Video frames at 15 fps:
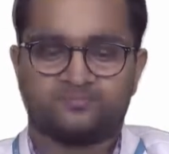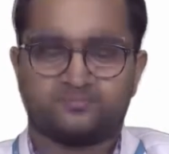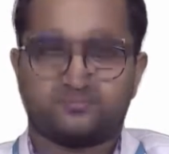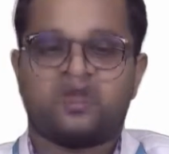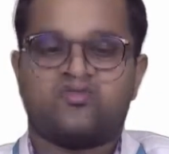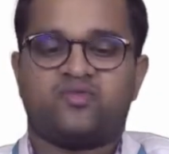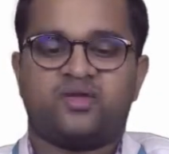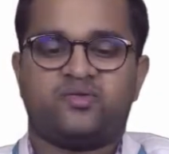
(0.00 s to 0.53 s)

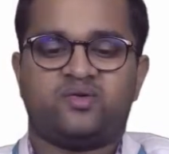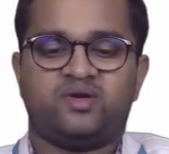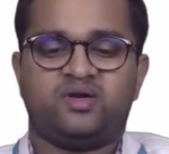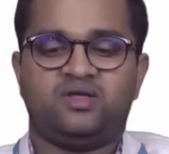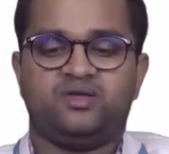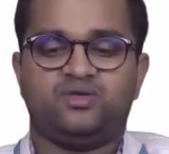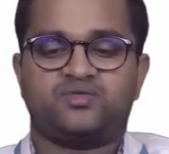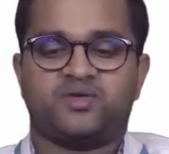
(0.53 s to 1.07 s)
They are
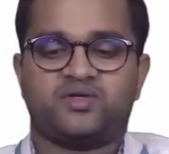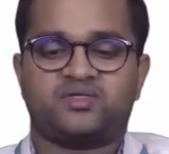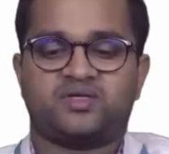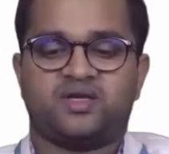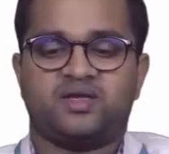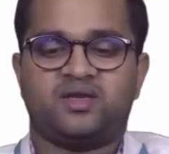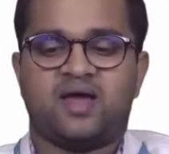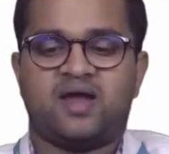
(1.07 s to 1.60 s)
frequently used for
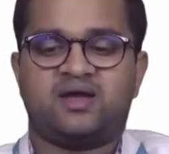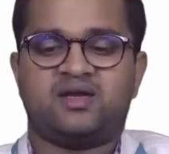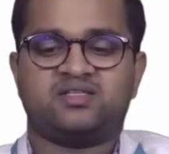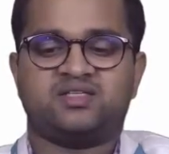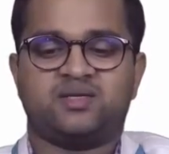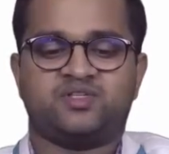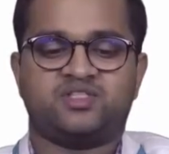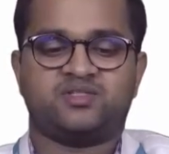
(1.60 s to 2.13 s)
skin
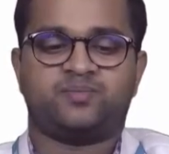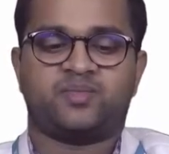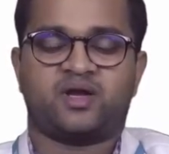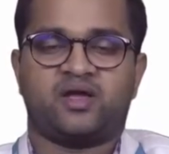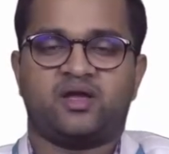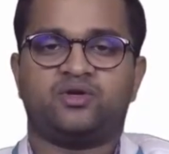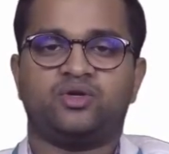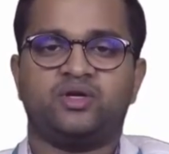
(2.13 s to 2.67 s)
antisepsis
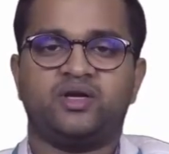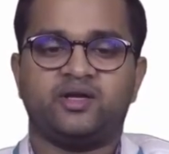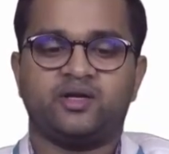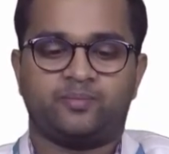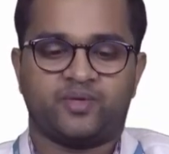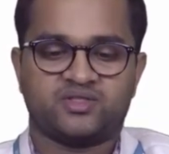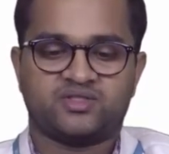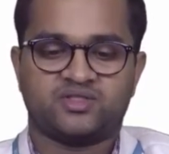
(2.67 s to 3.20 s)
prior to
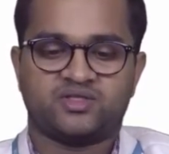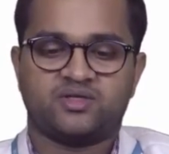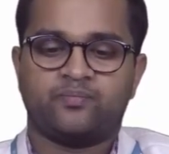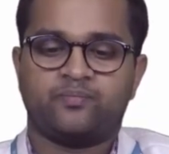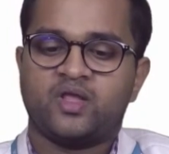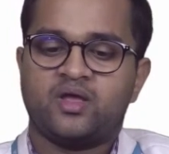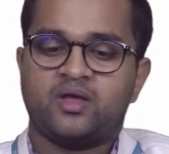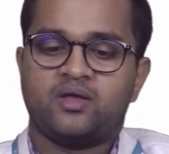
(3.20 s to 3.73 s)
needle puncture.
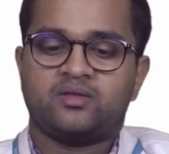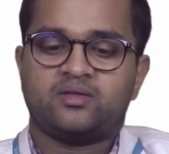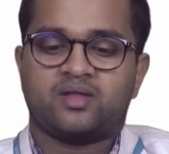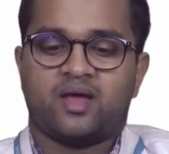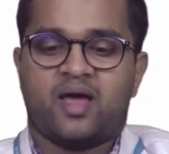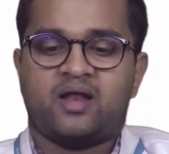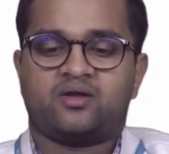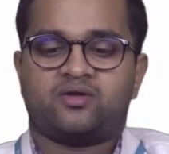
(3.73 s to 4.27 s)

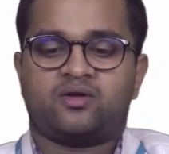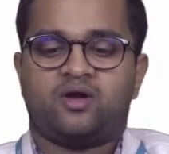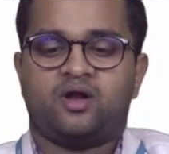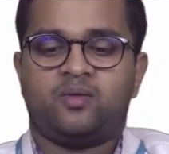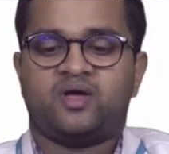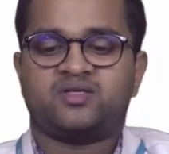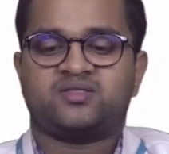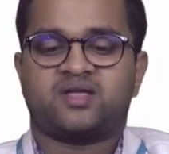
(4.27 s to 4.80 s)
The
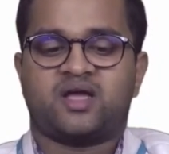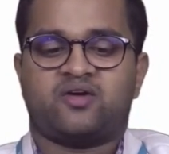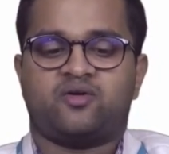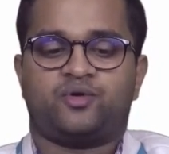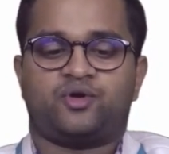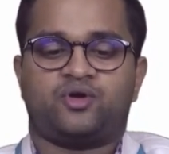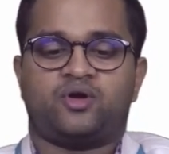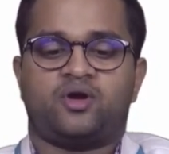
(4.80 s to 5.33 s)
alcohol must have
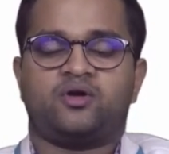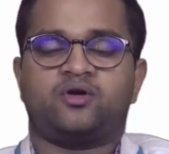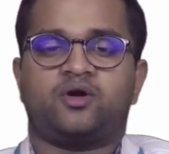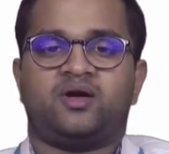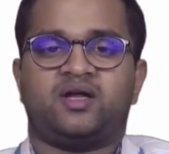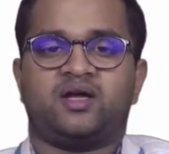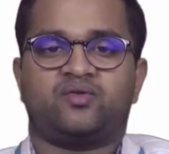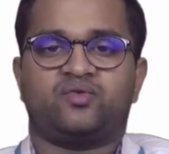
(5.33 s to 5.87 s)
a prolonged
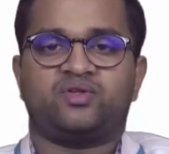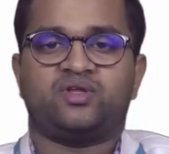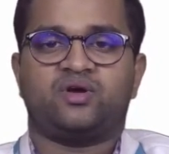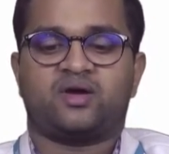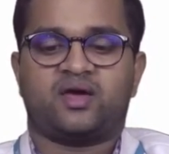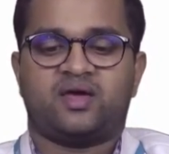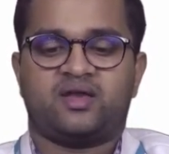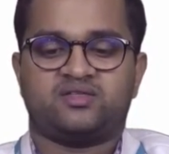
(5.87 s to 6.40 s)
contact with the
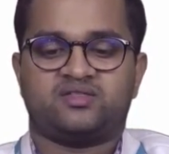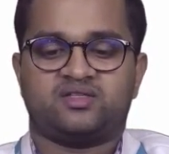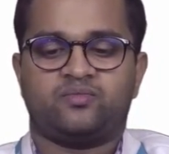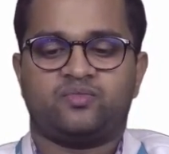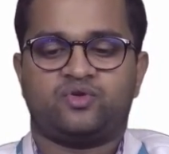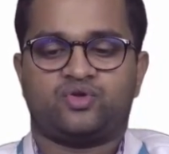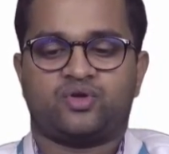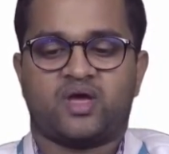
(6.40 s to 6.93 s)

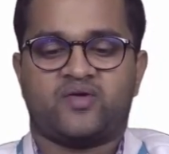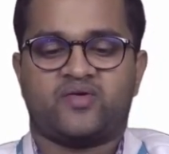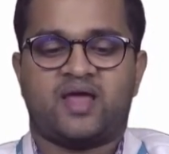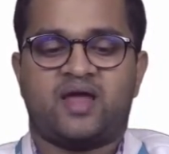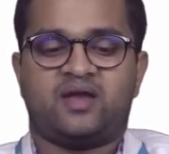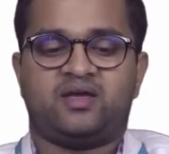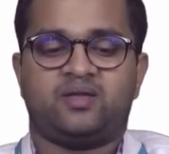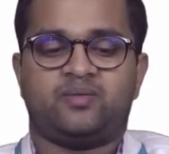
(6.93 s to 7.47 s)
organism to have an
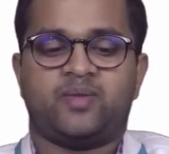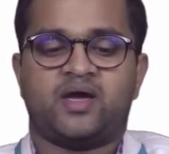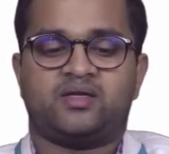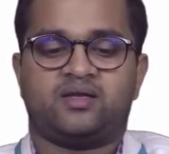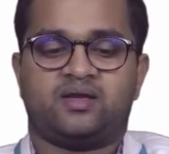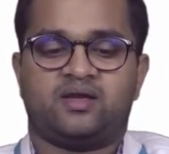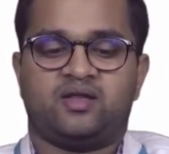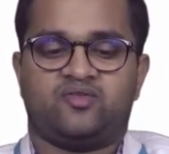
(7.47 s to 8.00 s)

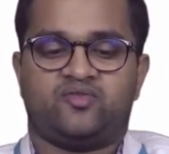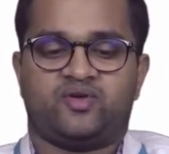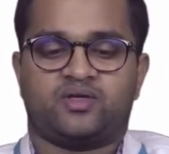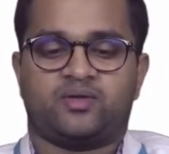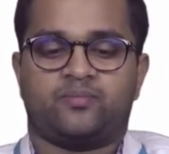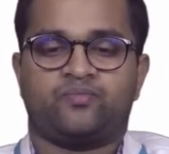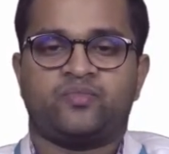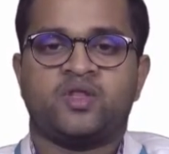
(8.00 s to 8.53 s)
antibacterial
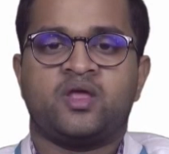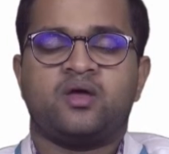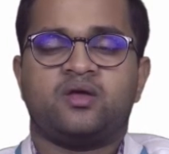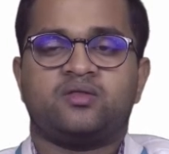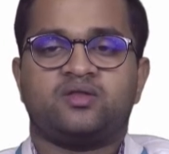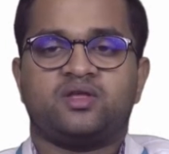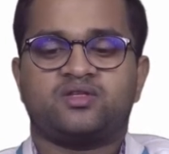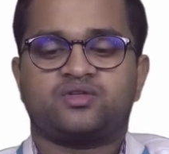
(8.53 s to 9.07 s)
effect.
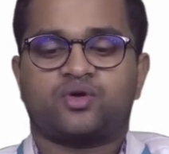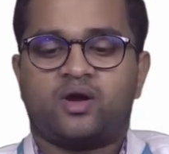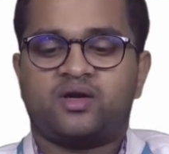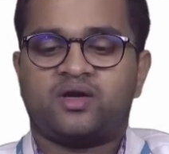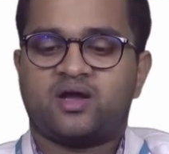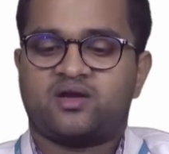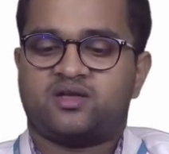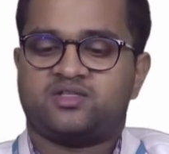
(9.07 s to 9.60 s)
This
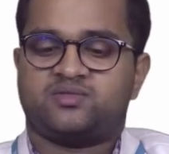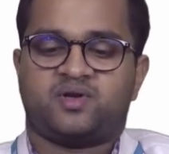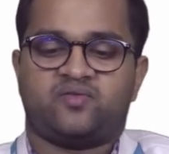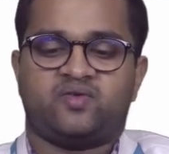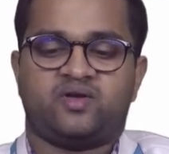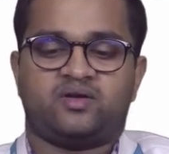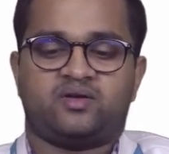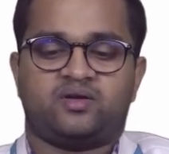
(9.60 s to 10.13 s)
contact is
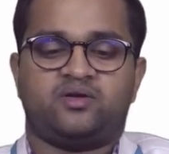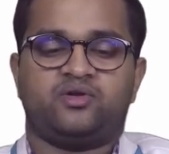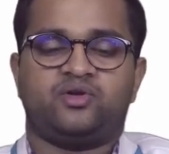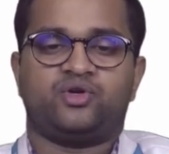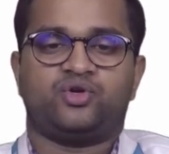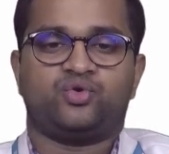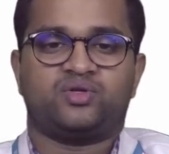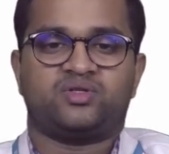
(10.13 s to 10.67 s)
prevented
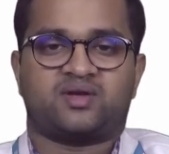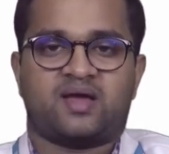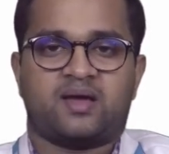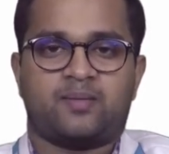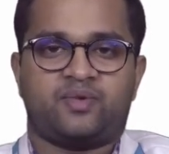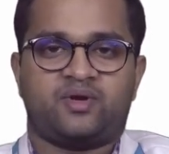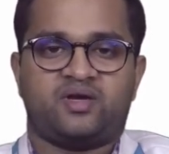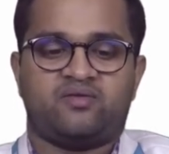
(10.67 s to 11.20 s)
due to its
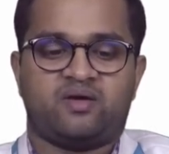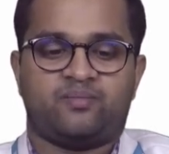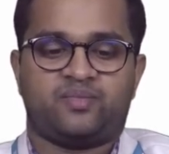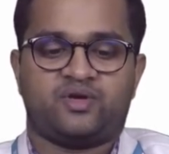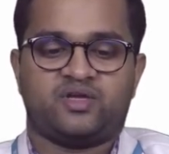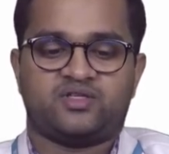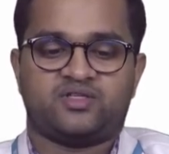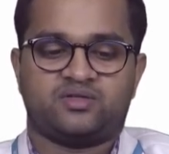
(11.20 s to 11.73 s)
rapid
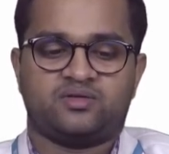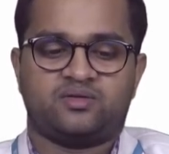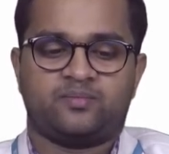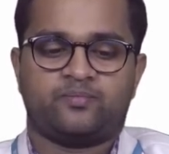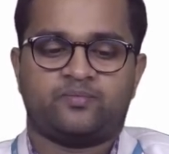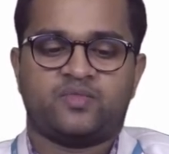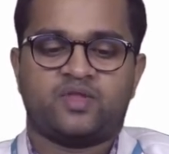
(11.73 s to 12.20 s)
evaporation.